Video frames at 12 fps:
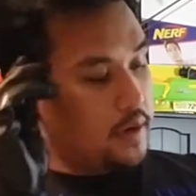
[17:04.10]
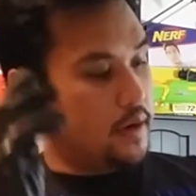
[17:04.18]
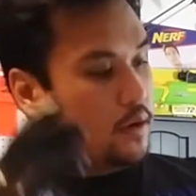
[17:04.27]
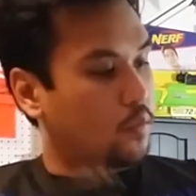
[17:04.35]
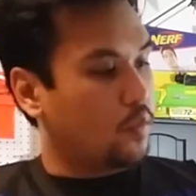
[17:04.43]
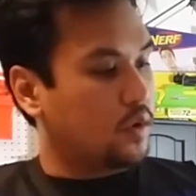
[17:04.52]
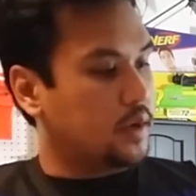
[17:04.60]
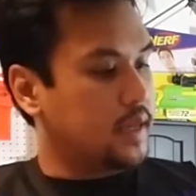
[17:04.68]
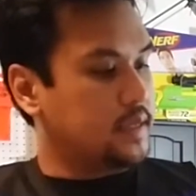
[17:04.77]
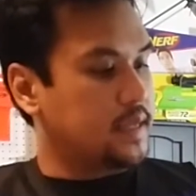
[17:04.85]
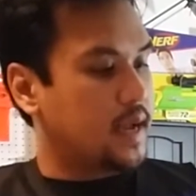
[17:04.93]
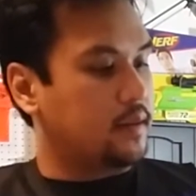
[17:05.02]
in here weren't
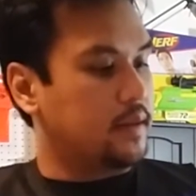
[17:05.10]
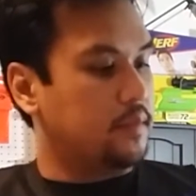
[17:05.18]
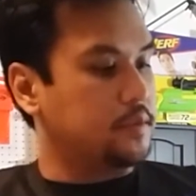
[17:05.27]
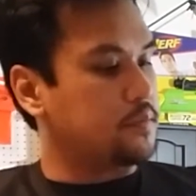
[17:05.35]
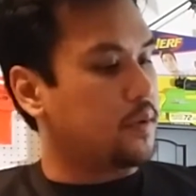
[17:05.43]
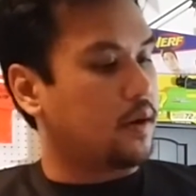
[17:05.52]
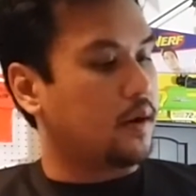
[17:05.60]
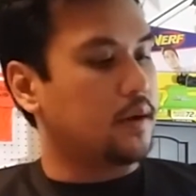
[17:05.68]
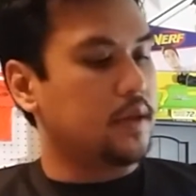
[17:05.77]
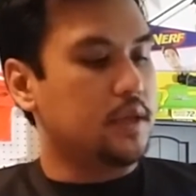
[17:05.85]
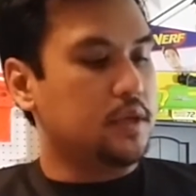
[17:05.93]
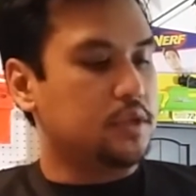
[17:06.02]
exactly up to par.
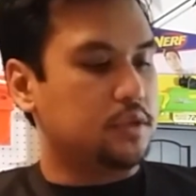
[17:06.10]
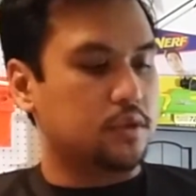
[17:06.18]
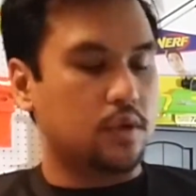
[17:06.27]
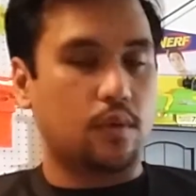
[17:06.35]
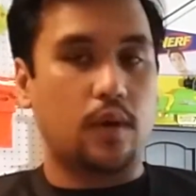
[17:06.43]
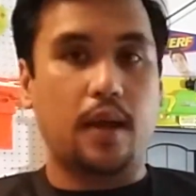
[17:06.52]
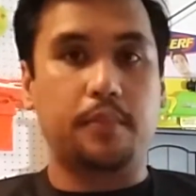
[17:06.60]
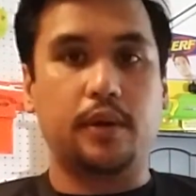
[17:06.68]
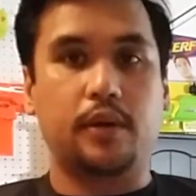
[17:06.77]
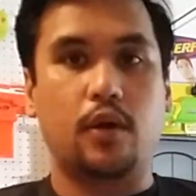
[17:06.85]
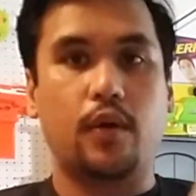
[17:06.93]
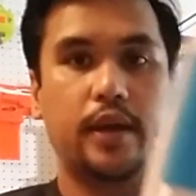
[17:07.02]
So I'm
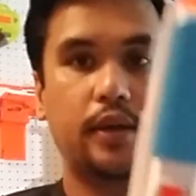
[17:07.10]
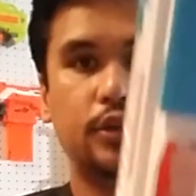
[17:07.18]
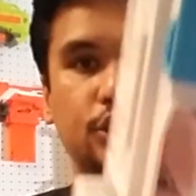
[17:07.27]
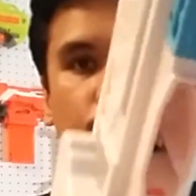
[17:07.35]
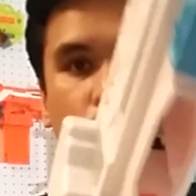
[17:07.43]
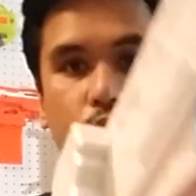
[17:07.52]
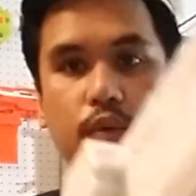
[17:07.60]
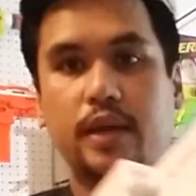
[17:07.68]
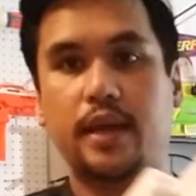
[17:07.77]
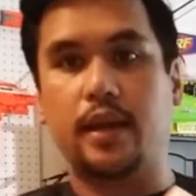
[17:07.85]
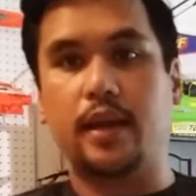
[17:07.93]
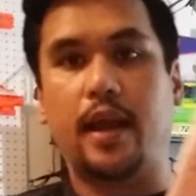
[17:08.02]
going to go ahead and show you
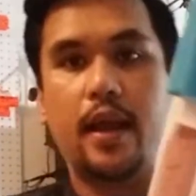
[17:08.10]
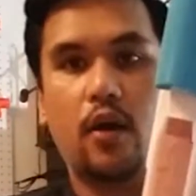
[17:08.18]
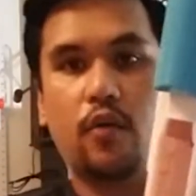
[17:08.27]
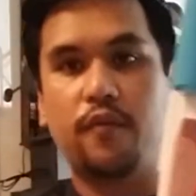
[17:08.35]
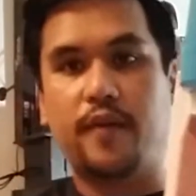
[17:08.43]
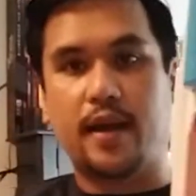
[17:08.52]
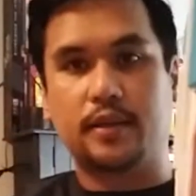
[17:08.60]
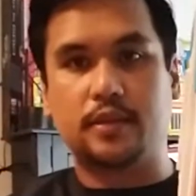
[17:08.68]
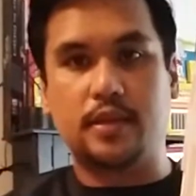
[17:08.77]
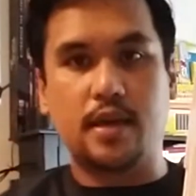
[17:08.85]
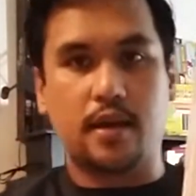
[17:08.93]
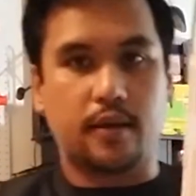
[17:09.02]
again how
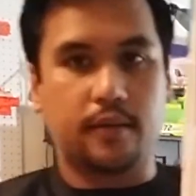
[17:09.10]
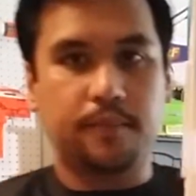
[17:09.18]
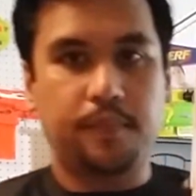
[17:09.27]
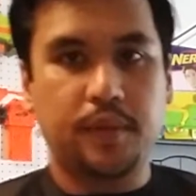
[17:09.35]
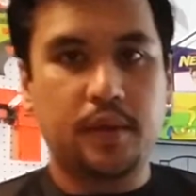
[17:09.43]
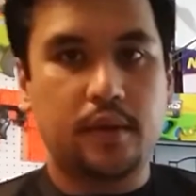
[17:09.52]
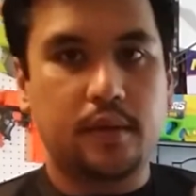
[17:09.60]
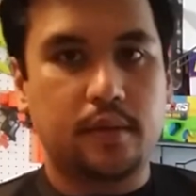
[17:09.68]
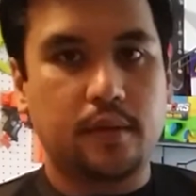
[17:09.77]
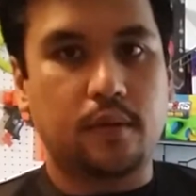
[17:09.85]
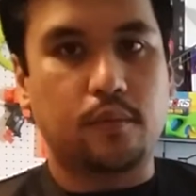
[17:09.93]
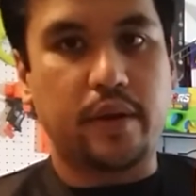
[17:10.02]
fast the
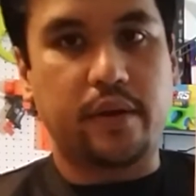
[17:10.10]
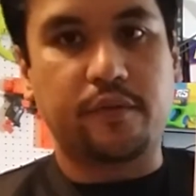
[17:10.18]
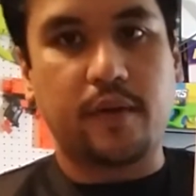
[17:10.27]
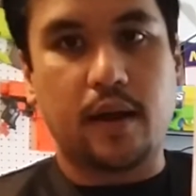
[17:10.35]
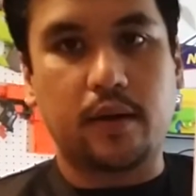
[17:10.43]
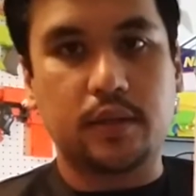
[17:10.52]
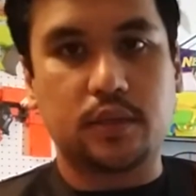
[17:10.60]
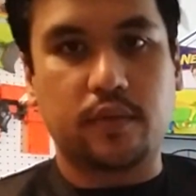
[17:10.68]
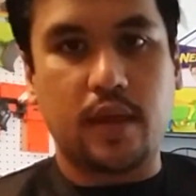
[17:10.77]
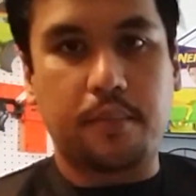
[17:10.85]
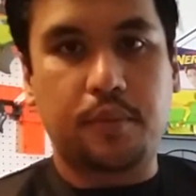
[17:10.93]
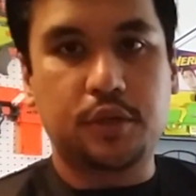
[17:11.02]
rate of fire is of
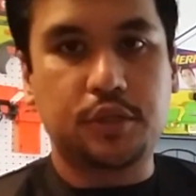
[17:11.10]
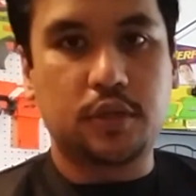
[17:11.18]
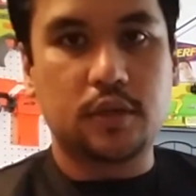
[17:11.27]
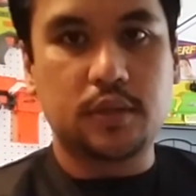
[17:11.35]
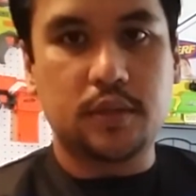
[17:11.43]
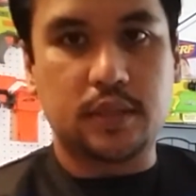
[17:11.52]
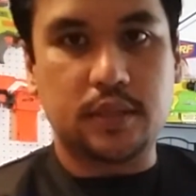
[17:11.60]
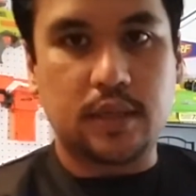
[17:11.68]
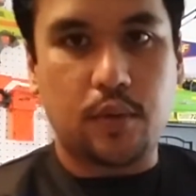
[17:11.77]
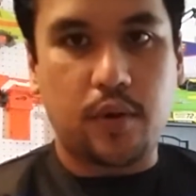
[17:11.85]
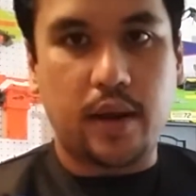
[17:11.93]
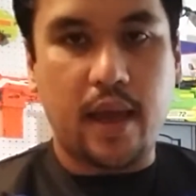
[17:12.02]
that pusher, since
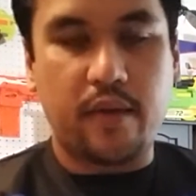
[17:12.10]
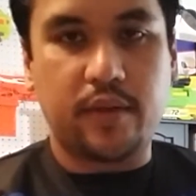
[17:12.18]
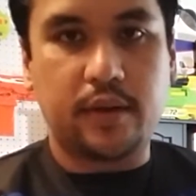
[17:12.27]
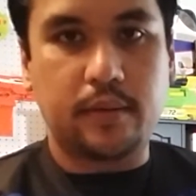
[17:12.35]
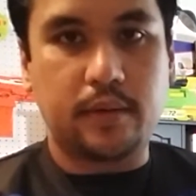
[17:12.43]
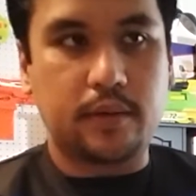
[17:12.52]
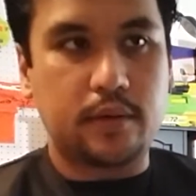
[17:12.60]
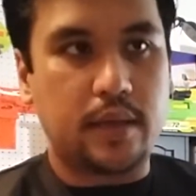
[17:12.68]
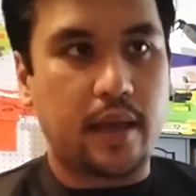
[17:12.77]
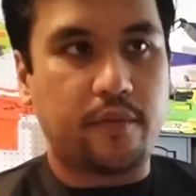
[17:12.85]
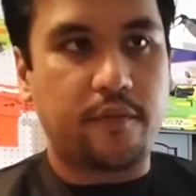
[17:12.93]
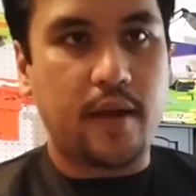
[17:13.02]
I want to have it
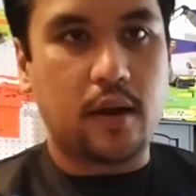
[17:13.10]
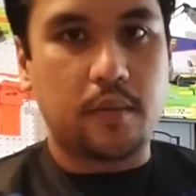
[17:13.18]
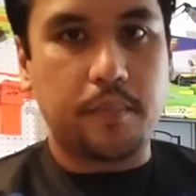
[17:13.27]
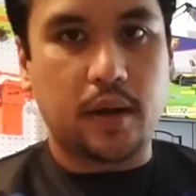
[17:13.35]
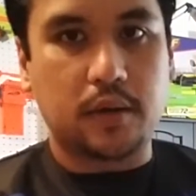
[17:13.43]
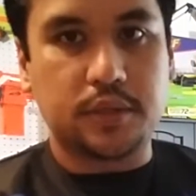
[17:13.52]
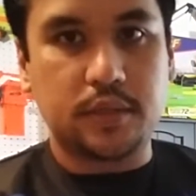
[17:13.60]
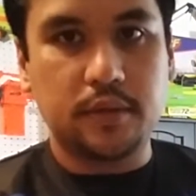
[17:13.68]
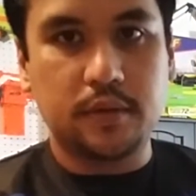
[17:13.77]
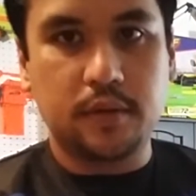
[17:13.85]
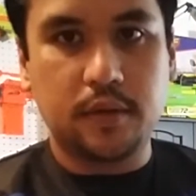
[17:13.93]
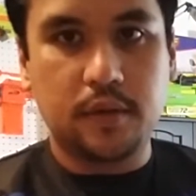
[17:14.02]
get a fair comparison.